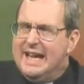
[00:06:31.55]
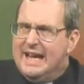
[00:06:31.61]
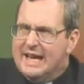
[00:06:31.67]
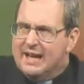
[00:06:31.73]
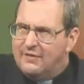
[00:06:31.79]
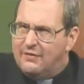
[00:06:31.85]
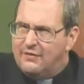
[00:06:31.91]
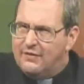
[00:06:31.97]

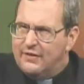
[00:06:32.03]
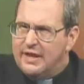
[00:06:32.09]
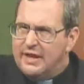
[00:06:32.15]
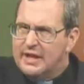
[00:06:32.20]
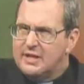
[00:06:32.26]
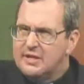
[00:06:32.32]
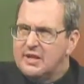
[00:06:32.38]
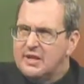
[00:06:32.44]

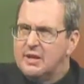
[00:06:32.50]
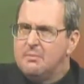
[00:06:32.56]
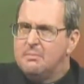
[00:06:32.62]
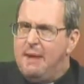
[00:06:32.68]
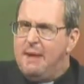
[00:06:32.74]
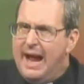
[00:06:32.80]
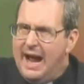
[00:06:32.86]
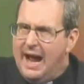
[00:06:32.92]
infinite
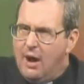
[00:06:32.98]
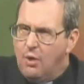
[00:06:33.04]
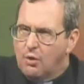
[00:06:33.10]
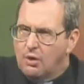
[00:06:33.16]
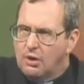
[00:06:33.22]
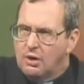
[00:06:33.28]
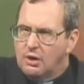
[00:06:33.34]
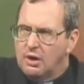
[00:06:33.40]

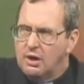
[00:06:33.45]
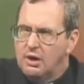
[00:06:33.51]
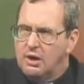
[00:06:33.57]
power.